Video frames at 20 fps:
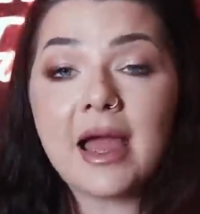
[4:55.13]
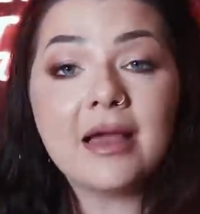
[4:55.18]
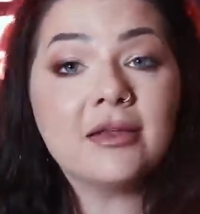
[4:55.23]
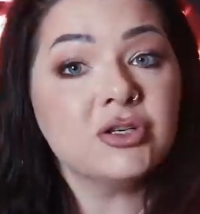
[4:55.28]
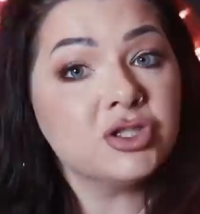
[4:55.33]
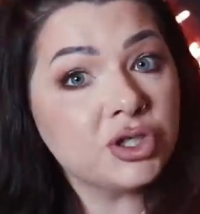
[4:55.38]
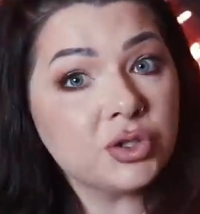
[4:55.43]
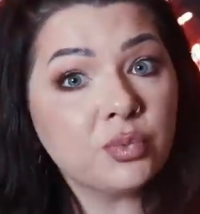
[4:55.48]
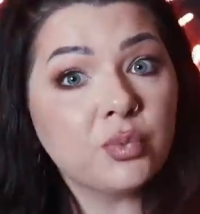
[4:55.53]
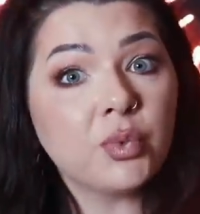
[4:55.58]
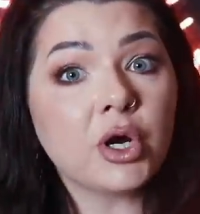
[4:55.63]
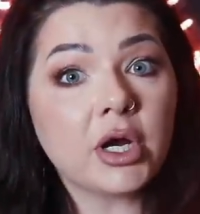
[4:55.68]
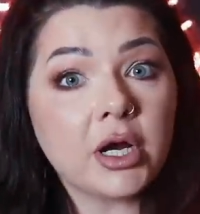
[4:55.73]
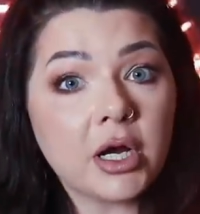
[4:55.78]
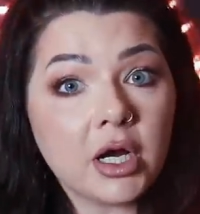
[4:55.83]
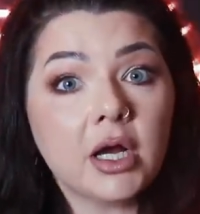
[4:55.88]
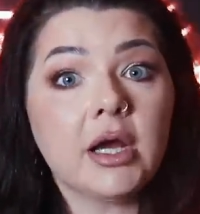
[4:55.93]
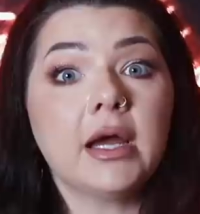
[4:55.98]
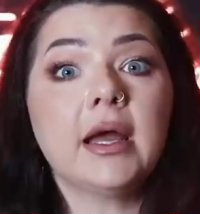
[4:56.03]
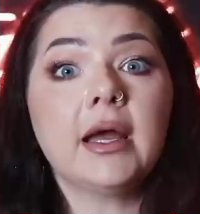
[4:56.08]
And she'd
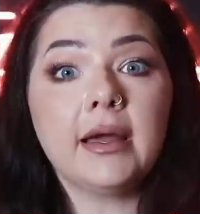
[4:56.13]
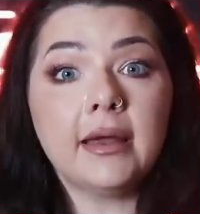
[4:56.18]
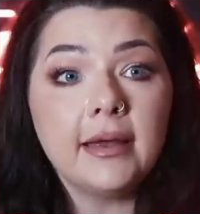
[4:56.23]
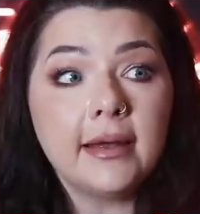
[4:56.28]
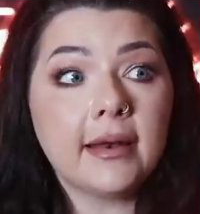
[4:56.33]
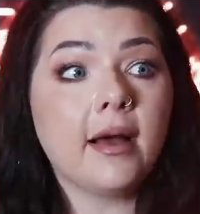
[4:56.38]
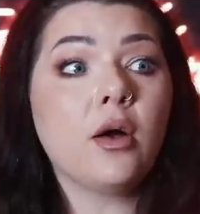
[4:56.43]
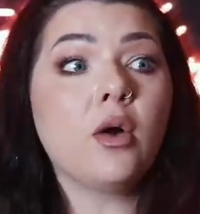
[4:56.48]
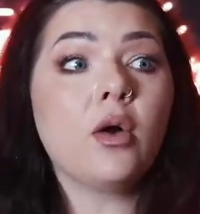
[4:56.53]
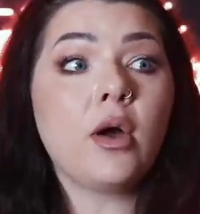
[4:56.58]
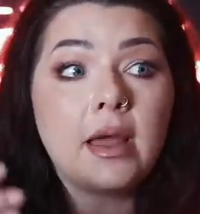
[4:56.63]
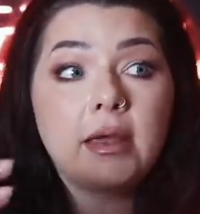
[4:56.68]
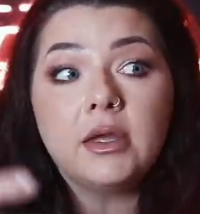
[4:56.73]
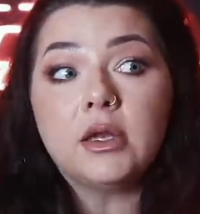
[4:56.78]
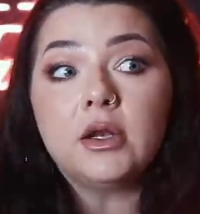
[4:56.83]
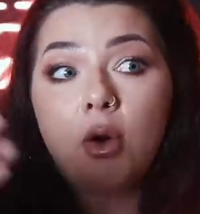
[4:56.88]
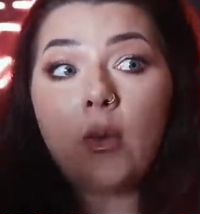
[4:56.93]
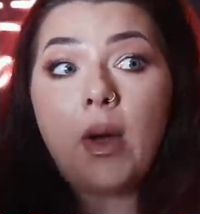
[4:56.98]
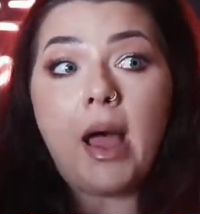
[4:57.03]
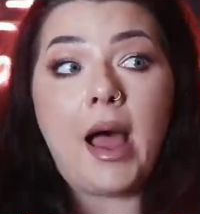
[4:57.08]
work it all,
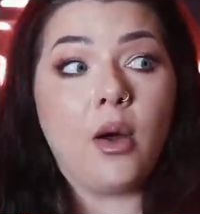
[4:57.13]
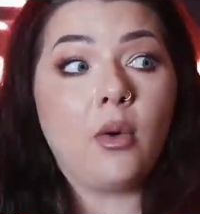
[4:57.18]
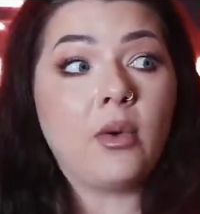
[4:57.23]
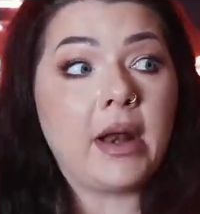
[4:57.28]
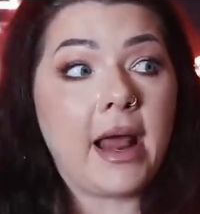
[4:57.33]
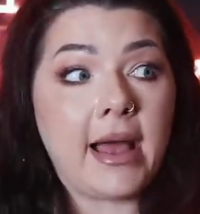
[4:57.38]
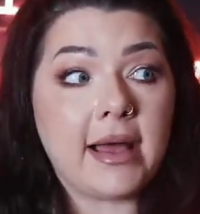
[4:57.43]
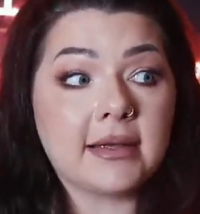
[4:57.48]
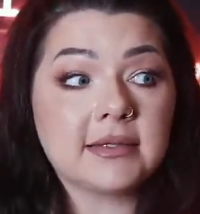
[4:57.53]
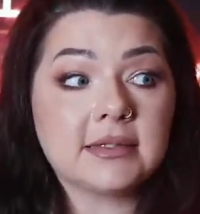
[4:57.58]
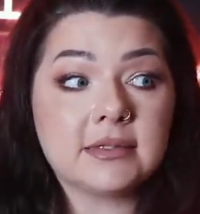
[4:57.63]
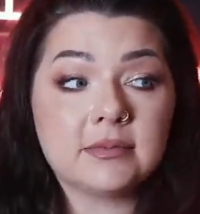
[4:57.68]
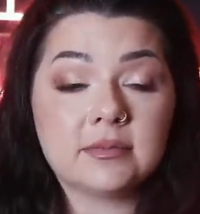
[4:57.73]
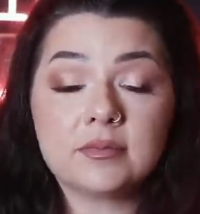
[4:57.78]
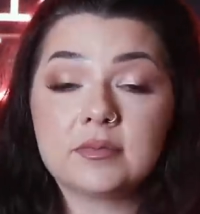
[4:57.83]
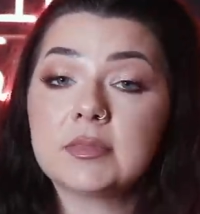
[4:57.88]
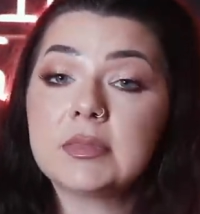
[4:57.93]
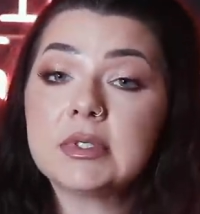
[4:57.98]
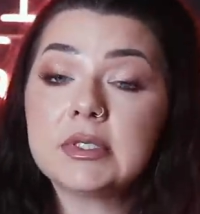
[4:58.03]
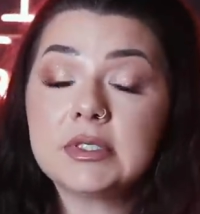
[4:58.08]
you know, out as
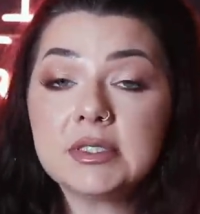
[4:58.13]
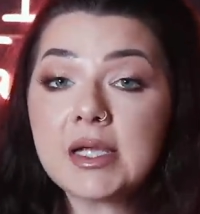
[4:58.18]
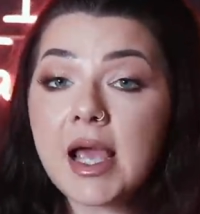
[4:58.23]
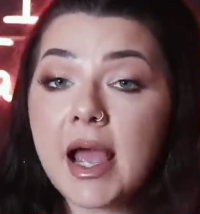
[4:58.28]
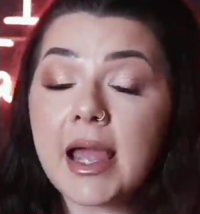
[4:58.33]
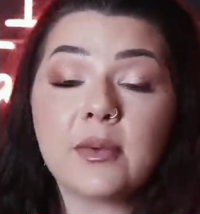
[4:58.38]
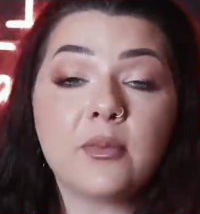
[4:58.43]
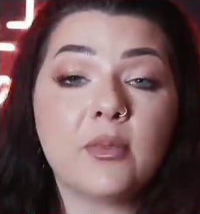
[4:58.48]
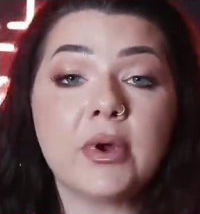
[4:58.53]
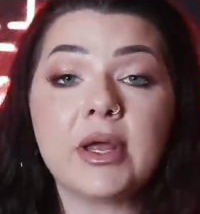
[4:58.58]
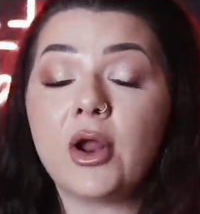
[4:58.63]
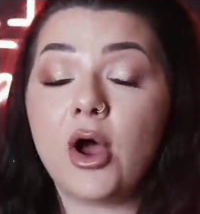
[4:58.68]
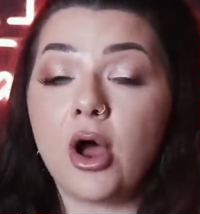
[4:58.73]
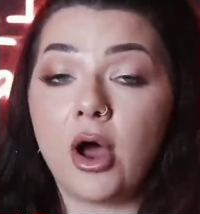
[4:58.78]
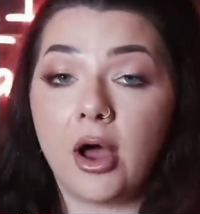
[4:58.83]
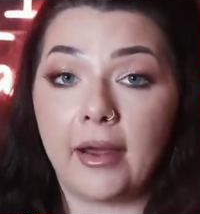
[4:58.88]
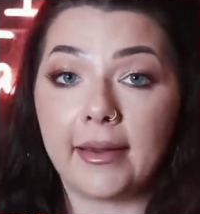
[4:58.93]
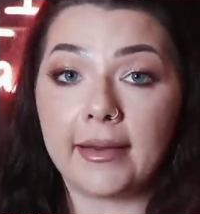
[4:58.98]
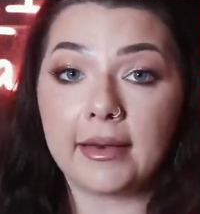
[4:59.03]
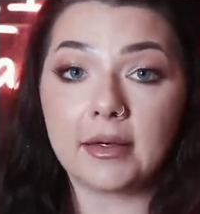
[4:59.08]
time went
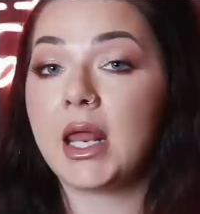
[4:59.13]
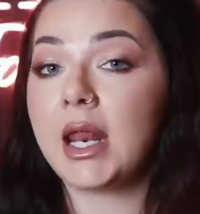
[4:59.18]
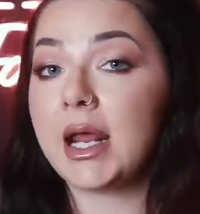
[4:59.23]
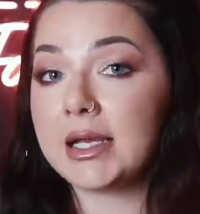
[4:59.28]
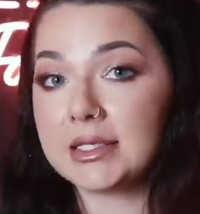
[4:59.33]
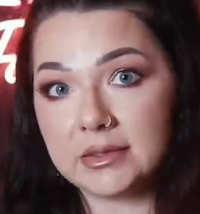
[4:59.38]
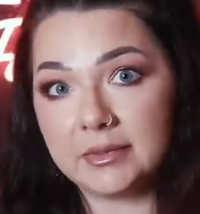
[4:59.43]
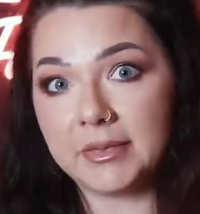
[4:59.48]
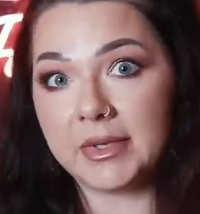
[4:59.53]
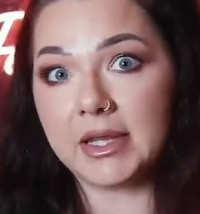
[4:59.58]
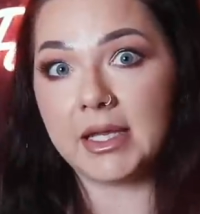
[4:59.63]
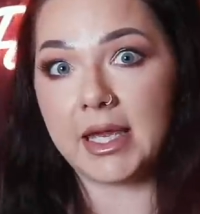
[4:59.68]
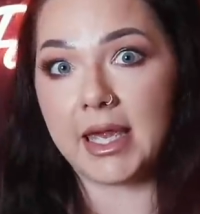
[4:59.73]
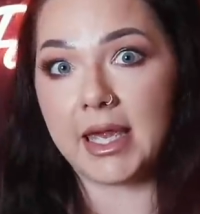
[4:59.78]
on. It hasn't been the